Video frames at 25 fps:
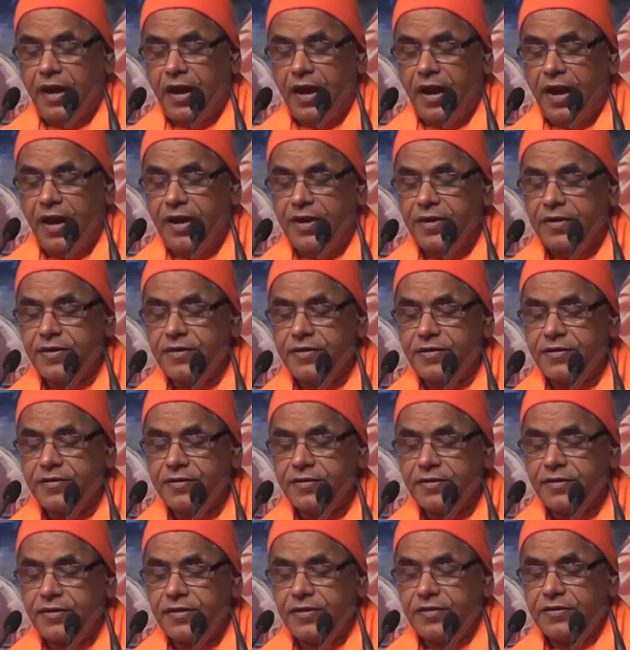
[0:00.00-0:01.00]
and
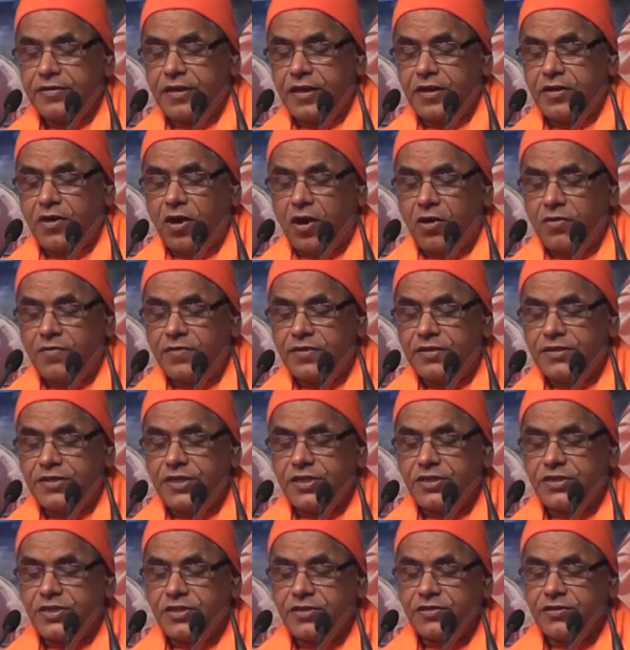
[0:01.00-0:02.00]
their
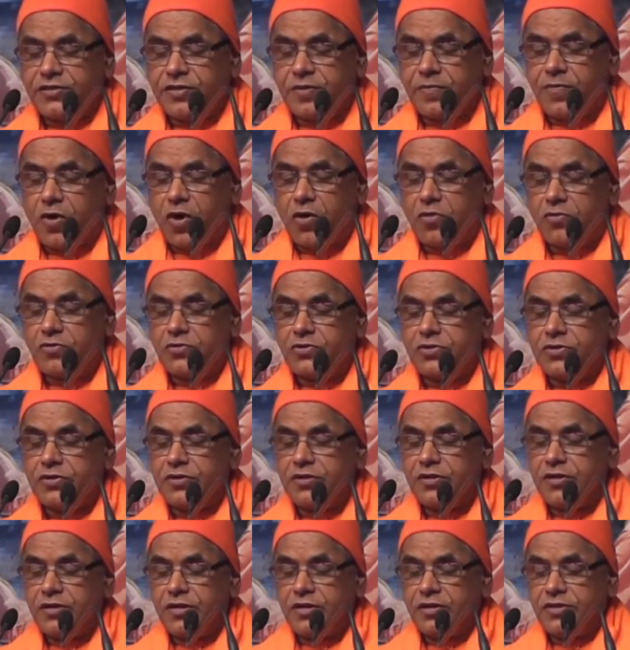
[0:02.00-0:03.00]
conversations about
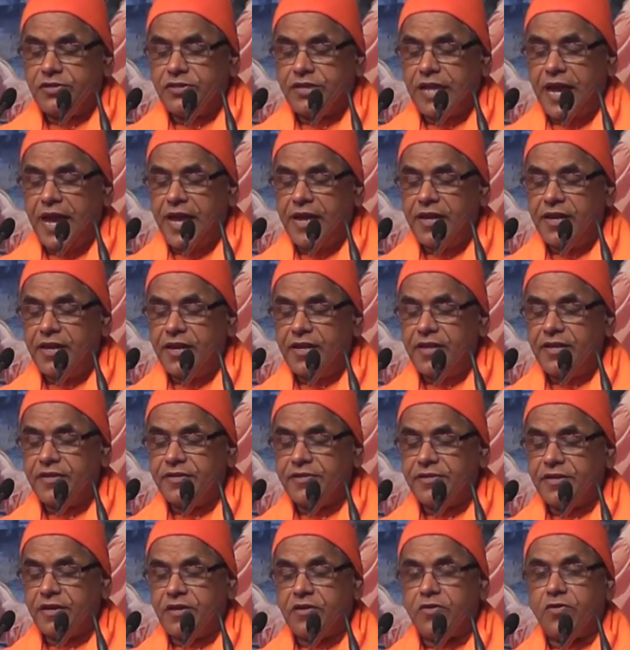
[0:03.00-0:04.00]

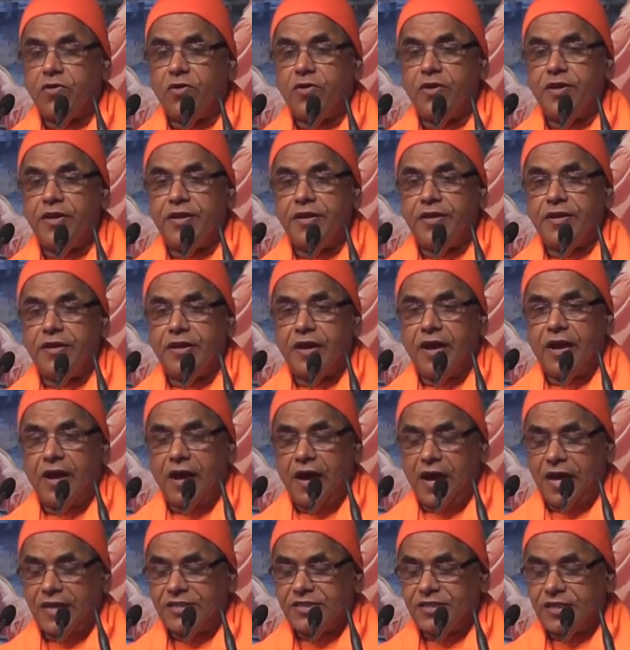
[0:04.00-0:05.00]
channeling the growing
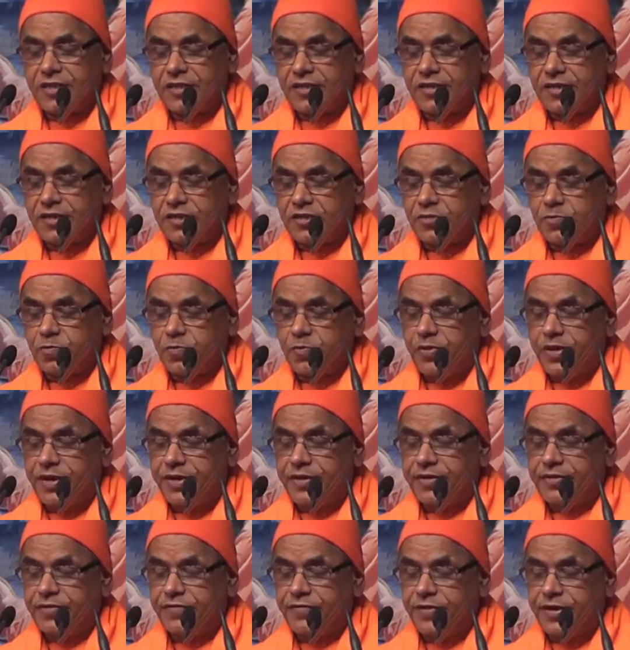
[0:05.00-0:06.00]
ascetic
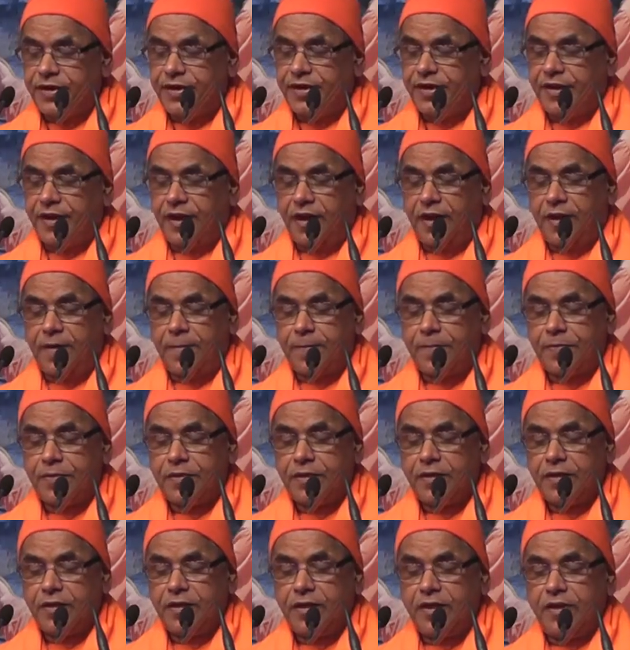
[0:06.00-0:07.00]
spirit of India
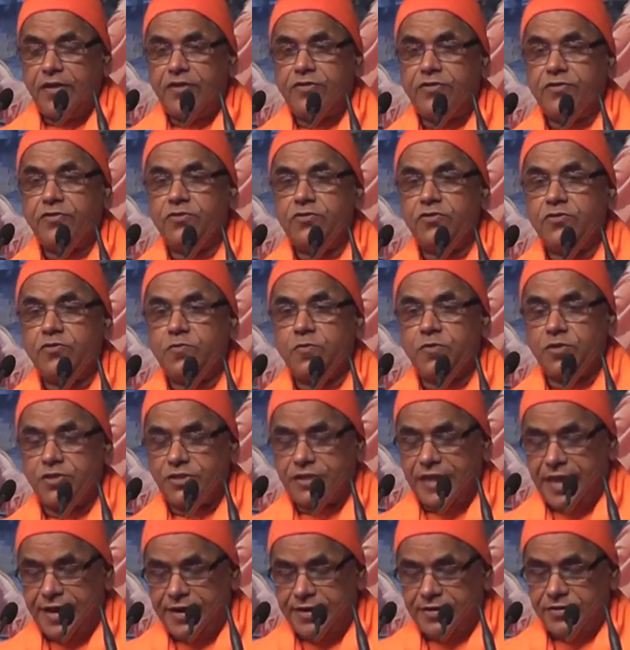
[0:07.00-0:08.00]
into useful
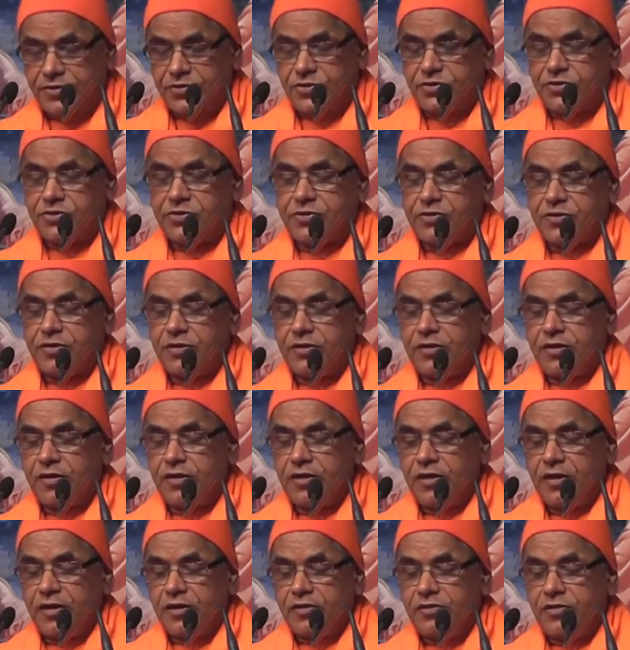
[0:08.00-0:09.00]
channels.
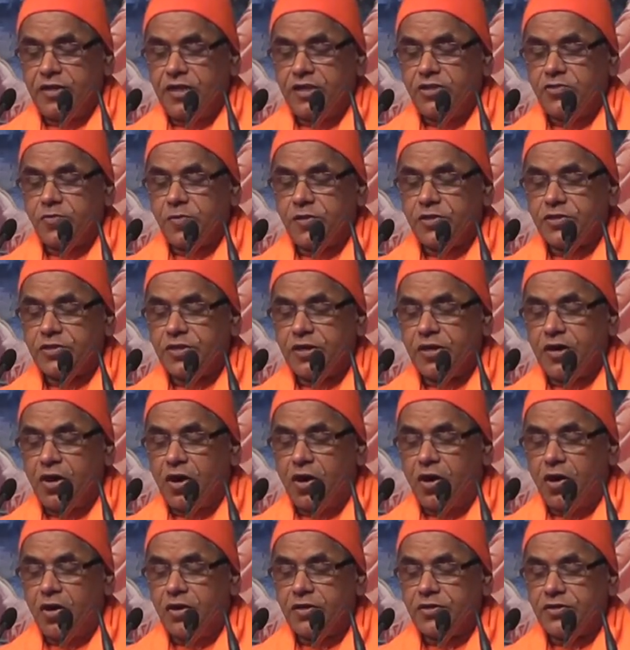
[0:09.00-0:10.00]
This was the
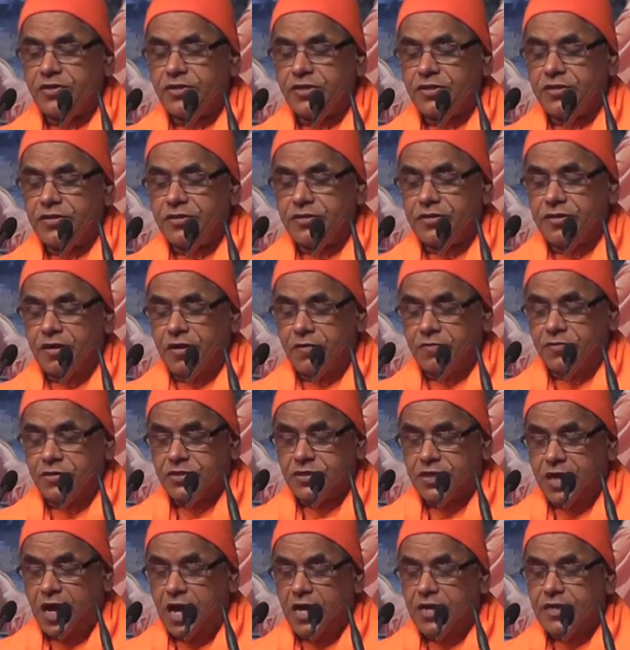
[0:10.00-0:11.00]
origin of
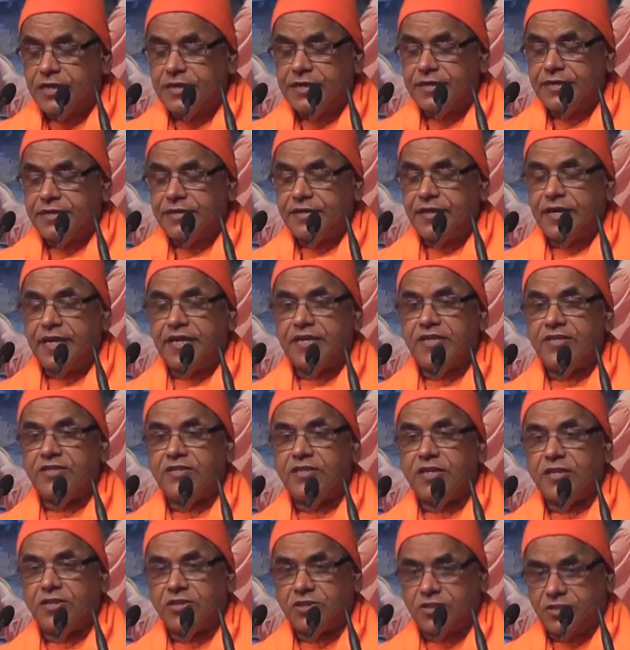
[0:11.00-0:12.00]
starting a
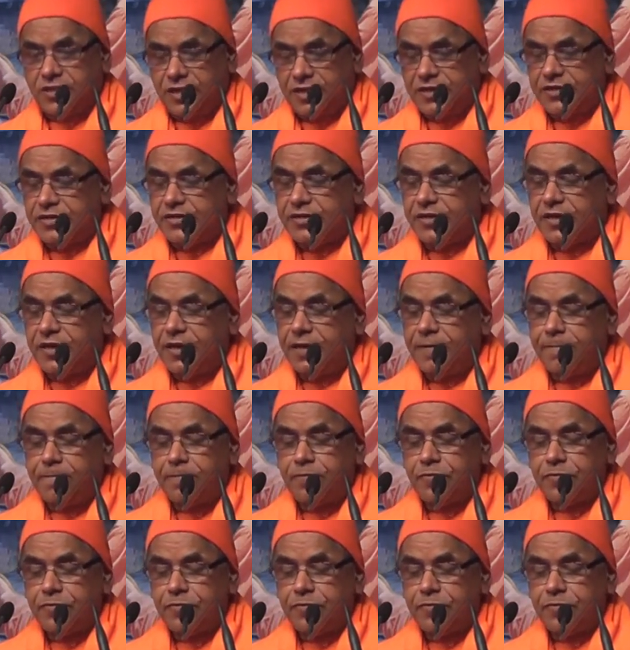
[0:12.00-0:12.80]
research center